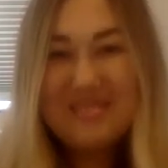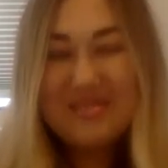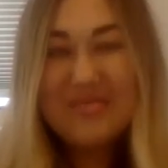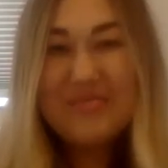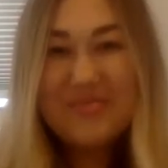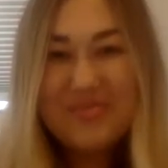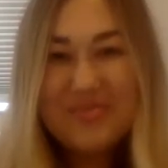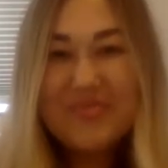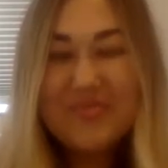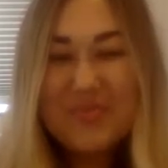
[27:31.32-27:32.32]

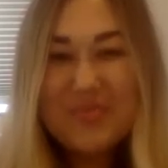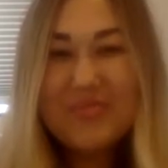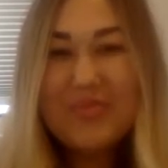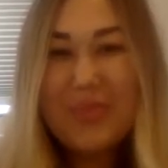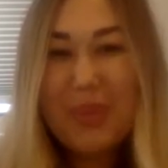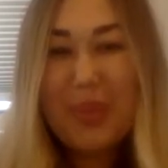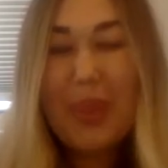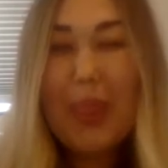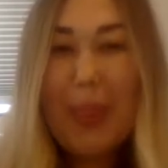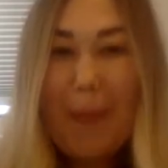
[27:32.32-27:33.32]

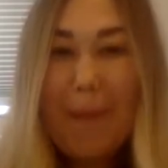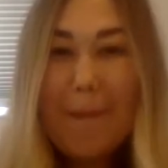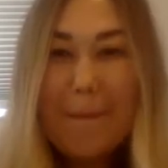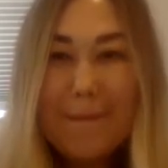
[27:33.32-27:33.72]
(not speaking)